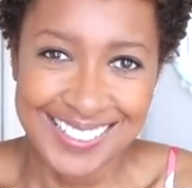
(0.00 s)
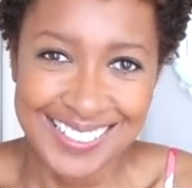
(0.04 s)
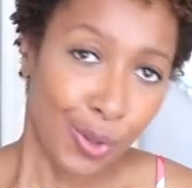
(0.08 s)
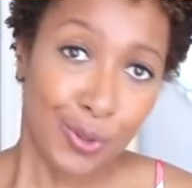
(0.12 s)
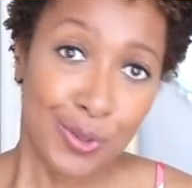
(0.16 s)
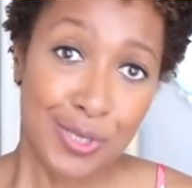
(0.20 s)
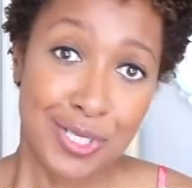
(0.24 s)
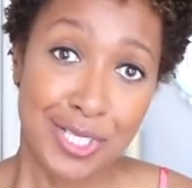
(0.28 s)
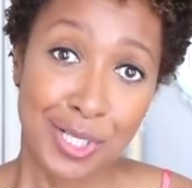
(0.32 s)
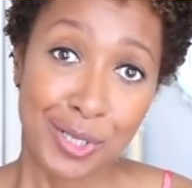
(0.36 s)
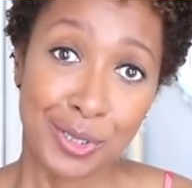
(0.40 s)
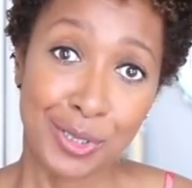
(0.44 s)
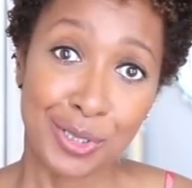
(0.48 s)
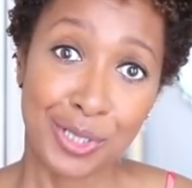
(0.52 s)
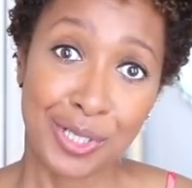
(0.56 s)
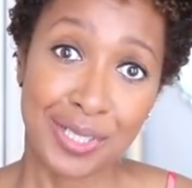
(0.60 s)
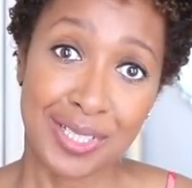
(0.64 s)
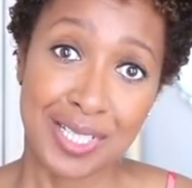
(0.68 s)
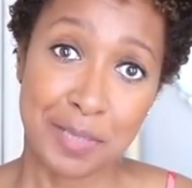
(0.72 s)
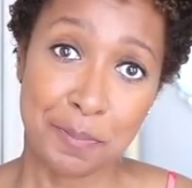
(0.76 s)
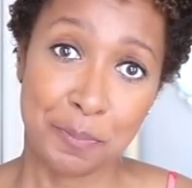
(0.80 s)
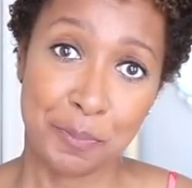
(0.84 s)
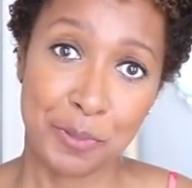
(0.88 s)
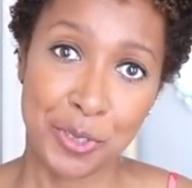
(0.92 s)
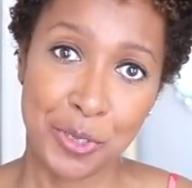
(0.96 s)
Also, look at
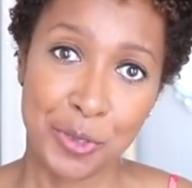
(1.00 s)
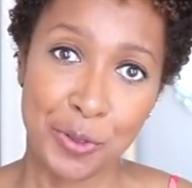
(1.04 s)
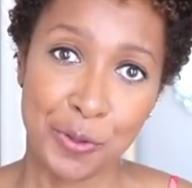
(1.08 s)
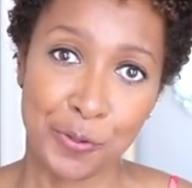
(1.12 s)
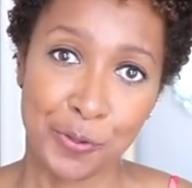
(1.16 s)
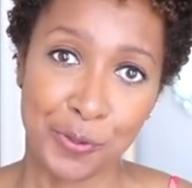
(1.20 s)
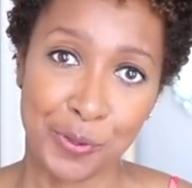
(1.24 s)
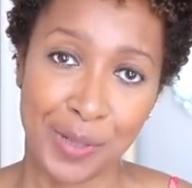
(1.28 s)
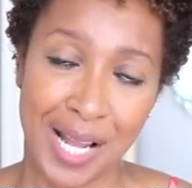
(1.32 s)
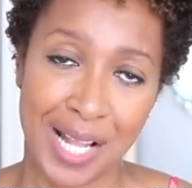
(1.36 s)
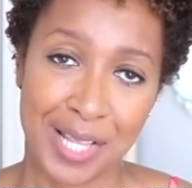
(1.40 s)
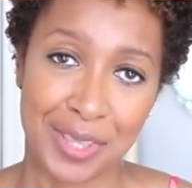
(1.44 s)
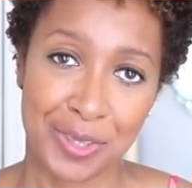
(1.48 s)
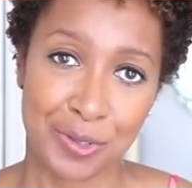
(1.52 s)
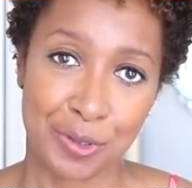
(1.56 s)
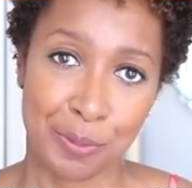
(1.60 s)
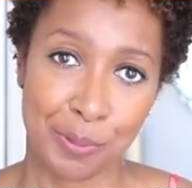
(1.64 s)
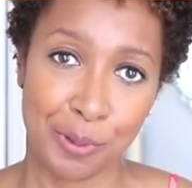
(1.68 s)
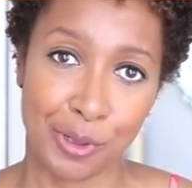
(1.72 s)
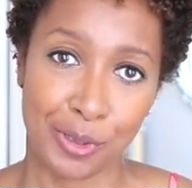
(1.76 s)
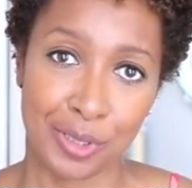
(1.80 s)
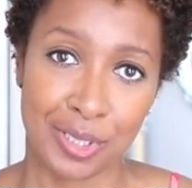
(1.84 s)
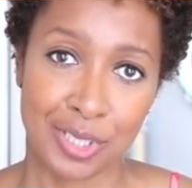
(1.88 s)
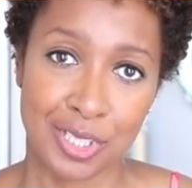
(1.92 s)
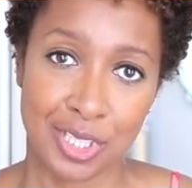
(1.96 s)
this beautiful
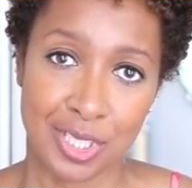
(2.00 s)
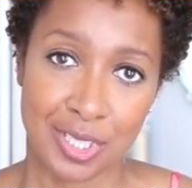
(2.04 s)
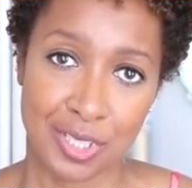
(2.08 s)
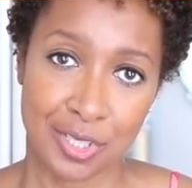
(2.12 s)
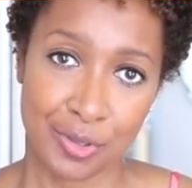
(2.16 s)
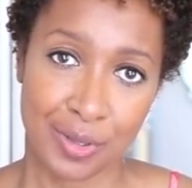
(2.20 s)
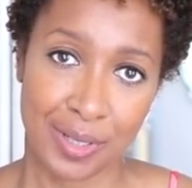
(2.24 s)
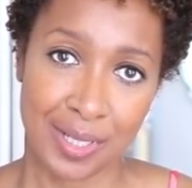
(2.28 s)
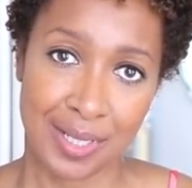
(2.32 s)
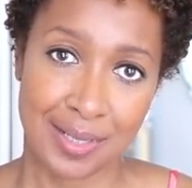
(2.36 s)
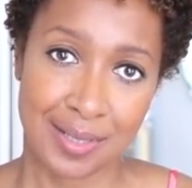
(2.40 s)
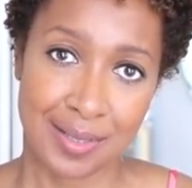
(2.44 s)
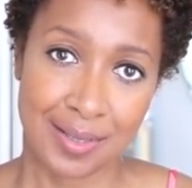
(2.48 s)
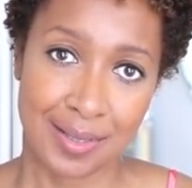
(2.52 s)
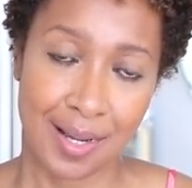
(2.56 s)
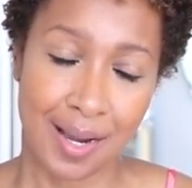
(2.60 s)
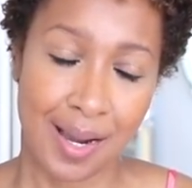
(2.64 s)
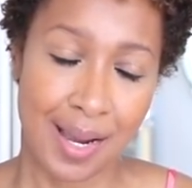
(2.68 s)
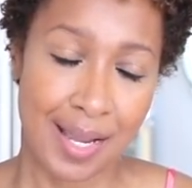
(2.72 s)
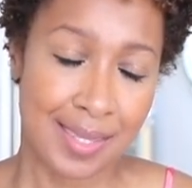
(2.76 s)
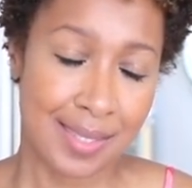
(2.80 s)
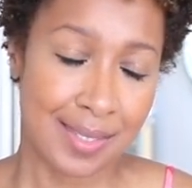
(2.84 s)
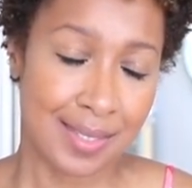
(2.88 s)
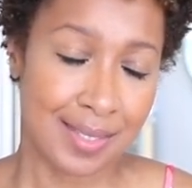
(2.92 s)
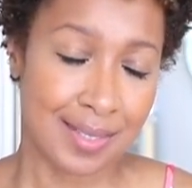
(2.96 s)
Anthropologie dress.
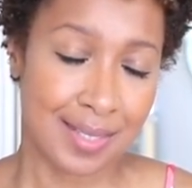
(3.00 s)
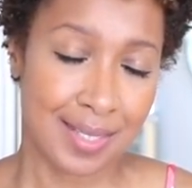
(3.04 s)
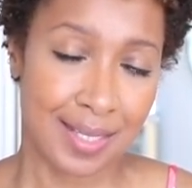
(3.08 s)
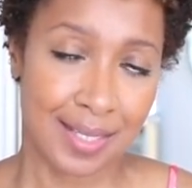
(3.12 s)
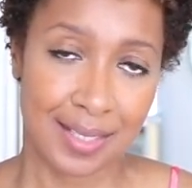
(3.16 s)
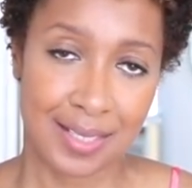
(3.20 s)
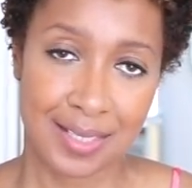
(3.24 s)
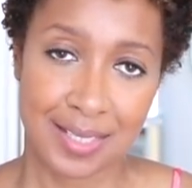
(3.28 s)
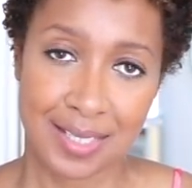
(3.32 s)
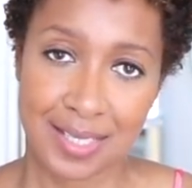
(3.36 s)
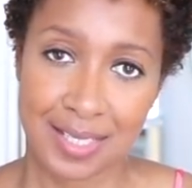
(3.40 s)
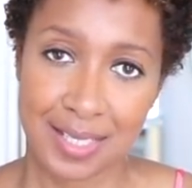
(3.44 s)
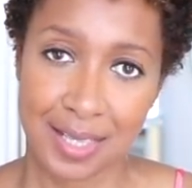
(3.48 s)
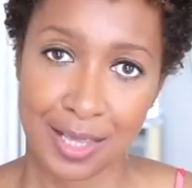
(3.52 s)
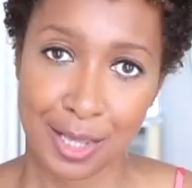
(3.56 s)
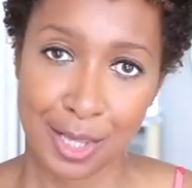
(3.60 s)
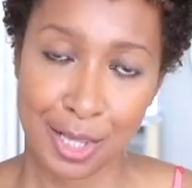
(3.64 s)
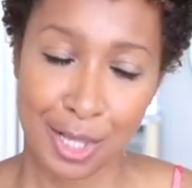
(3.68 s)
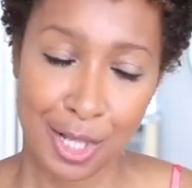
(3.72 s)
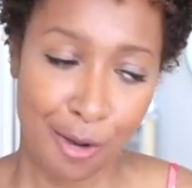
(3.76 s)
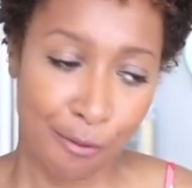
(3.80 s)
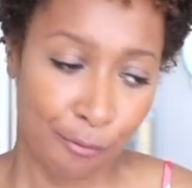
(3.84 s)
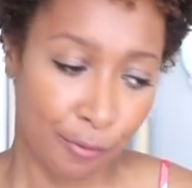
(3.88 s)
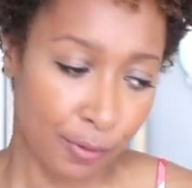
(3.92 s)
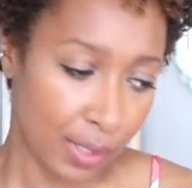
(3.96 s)
I just think this is
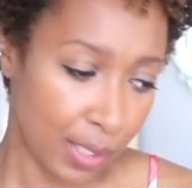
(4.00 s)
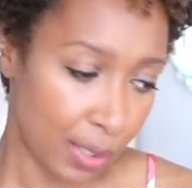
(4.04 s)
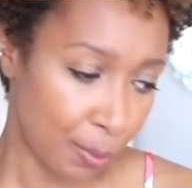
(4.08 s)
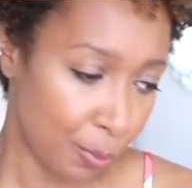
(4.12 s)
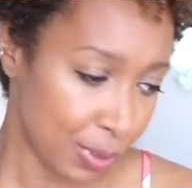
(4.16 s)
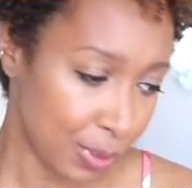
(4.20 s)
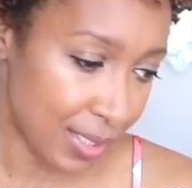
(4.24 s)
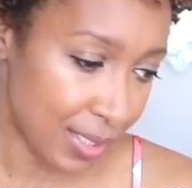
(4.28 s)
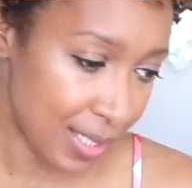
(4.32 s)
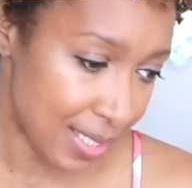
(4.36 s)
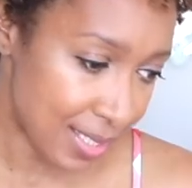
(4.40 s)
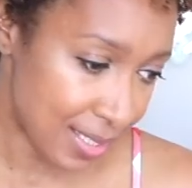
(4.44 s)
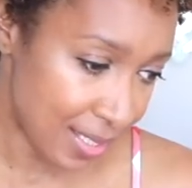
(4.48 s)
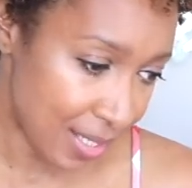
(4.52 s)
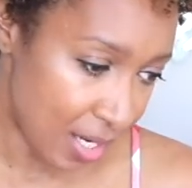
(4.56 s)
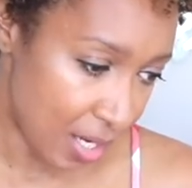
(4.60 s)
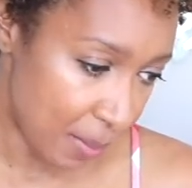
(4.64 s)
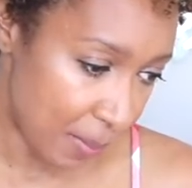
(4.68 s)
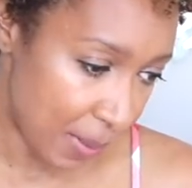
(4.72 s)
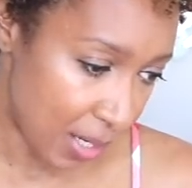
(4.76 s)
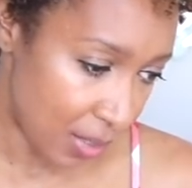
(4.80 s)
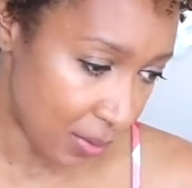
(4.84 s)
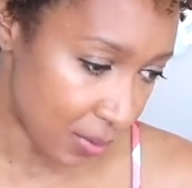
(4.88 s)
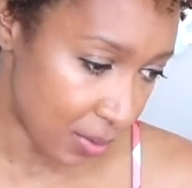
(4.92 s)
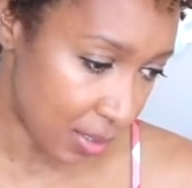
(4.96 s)
lovely. they say
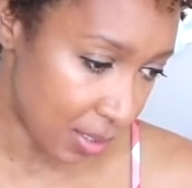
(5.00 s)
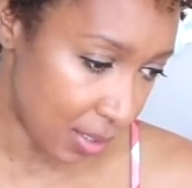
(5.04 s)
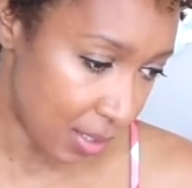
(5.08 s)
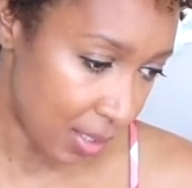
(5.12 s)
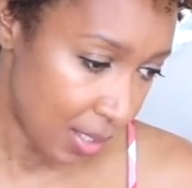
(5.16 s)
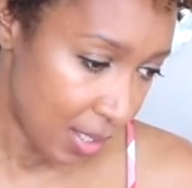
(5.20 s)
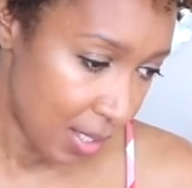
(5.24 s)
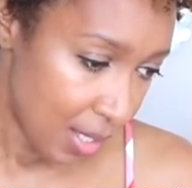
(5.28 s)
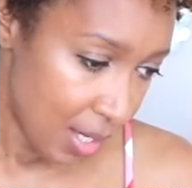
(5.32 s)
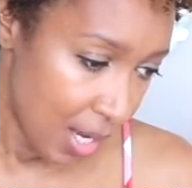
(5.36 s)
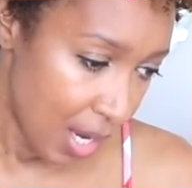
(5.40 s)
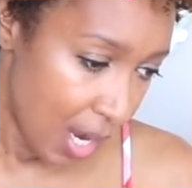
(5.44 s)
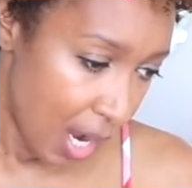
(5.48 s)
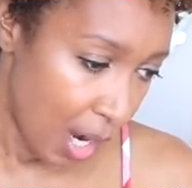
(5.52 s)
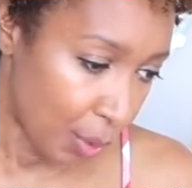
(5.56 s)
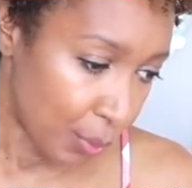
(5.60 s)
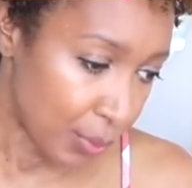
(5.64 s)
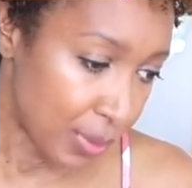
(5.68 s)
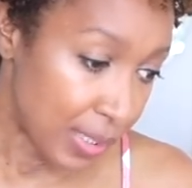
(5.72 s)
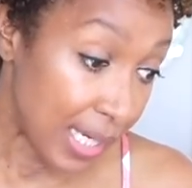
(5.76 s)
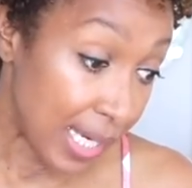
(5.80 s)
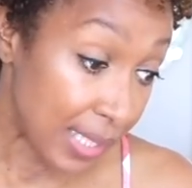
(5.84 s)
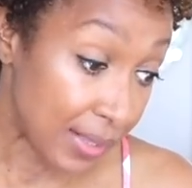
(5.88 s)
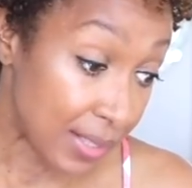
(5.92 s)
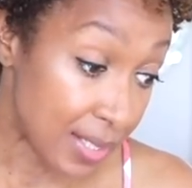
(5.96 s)
about it? Oh
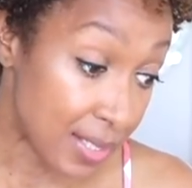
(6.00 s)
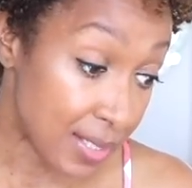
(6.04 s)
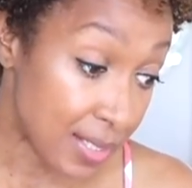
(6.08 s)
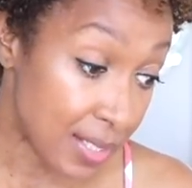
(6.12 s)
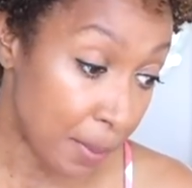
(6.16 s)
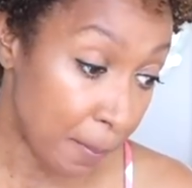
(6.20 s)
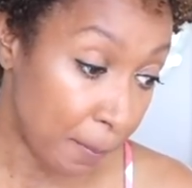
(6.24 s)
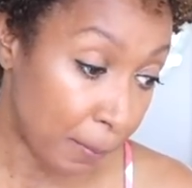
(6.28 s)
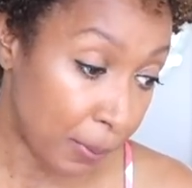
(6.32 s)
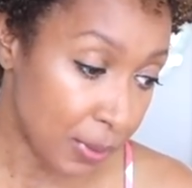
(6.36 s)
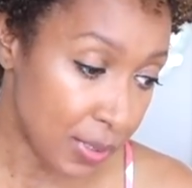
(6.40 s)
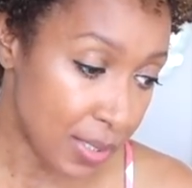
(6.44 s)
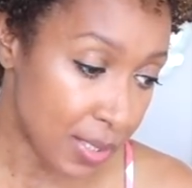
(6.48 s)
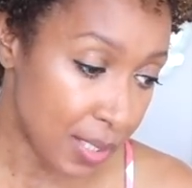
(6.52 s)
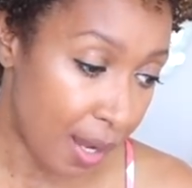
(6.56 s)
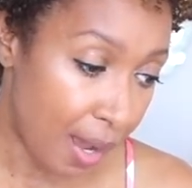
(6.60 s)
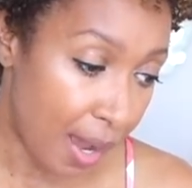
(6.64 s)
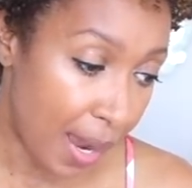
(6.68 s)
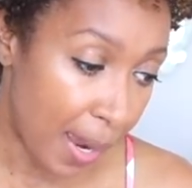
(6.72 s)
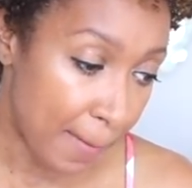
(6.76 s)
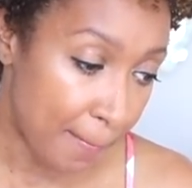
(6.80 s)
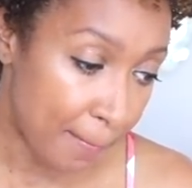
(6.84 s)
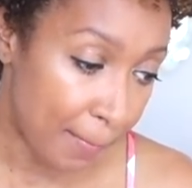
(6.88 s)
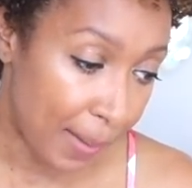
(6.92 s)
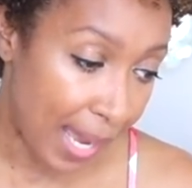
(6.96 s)
yeah, the simple
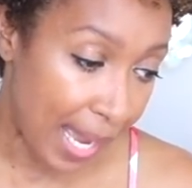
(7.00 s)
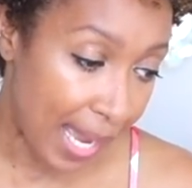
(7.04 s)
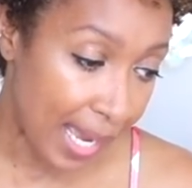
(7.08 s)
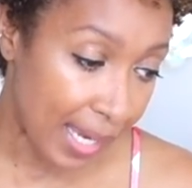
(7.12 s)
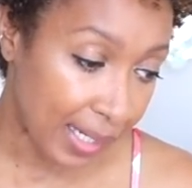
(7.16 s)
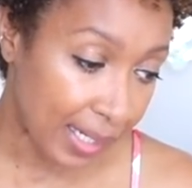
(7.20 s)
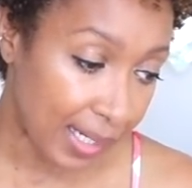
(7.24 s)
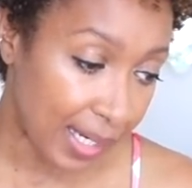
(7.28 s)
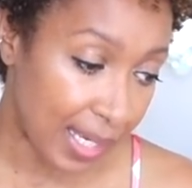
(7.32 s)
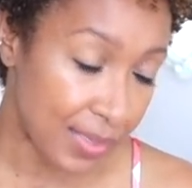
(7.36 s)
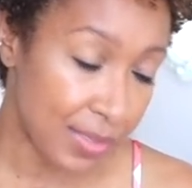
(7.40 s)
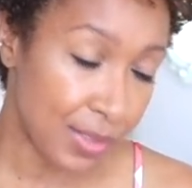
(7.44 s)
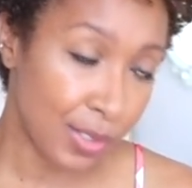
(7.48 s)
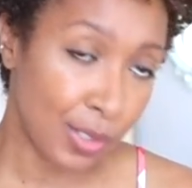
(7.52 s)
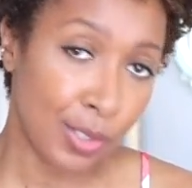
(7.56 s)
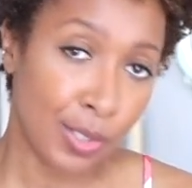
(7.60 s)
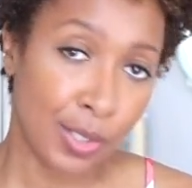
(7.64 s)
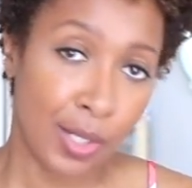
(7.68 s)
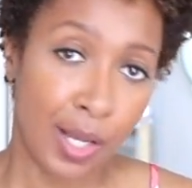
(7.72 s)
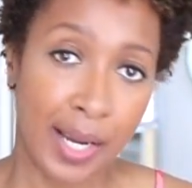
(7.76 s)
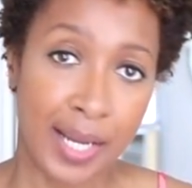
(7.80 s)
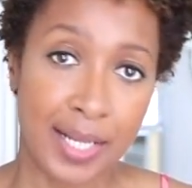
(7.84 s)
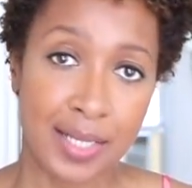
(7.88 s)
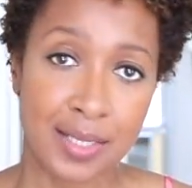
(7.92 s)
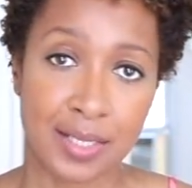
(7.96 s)
tie back and the
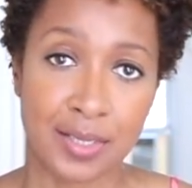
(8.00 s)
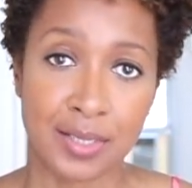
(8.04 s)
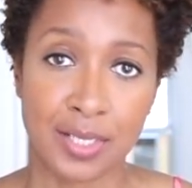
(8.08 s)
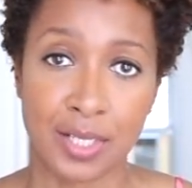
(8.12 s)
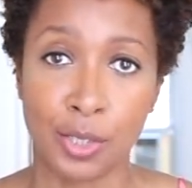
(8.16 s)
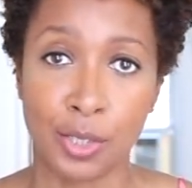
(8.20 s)
light and